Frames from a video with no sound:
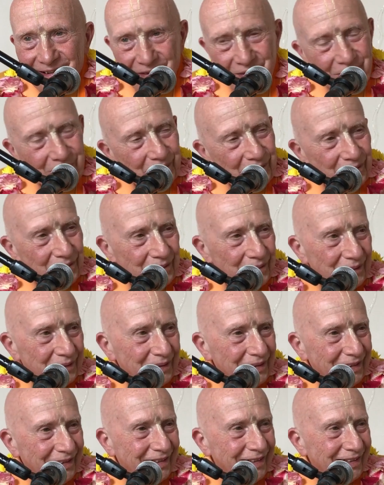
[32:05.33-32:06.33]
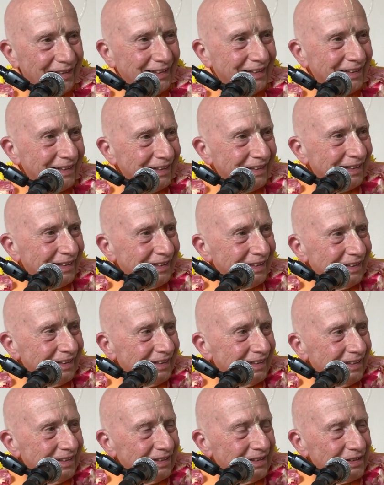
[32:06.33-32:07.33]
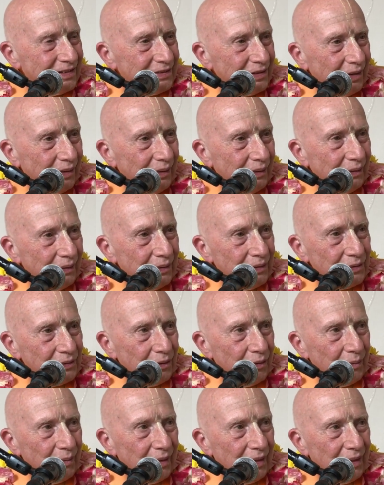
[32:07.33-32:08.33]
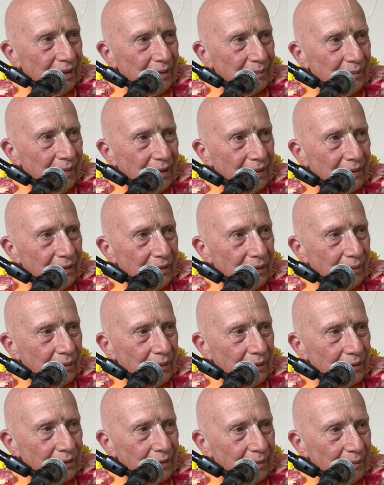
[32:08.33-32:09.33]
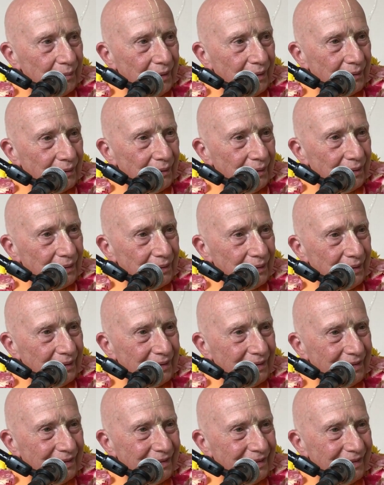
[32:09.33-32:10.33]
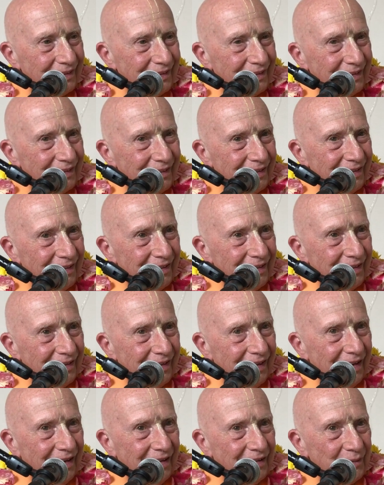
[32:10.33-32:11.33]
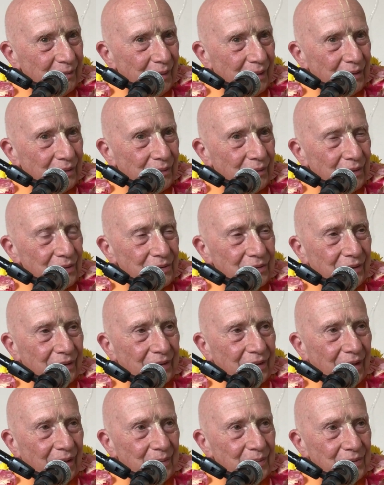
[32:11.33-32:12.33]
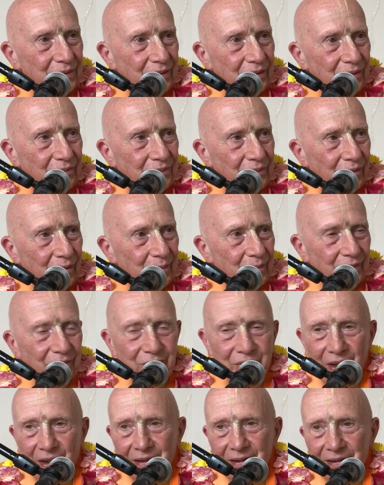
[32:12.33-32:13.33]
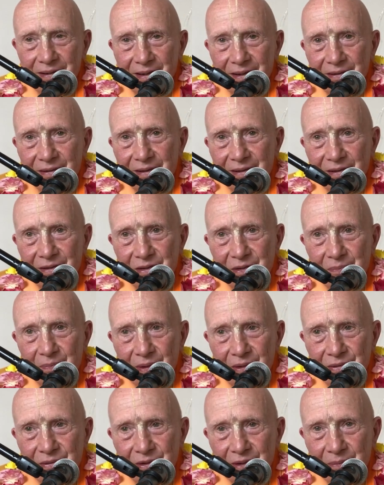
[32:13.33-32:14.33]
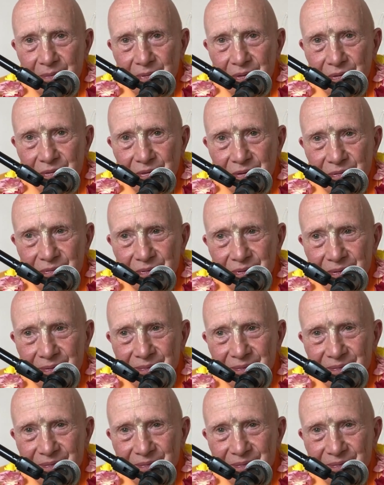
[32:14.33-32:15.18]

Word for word: That's Krishna. So there's nobody better to worship than Krishna. and when Krishna comes in the form of Jagannath, he is especially merciful.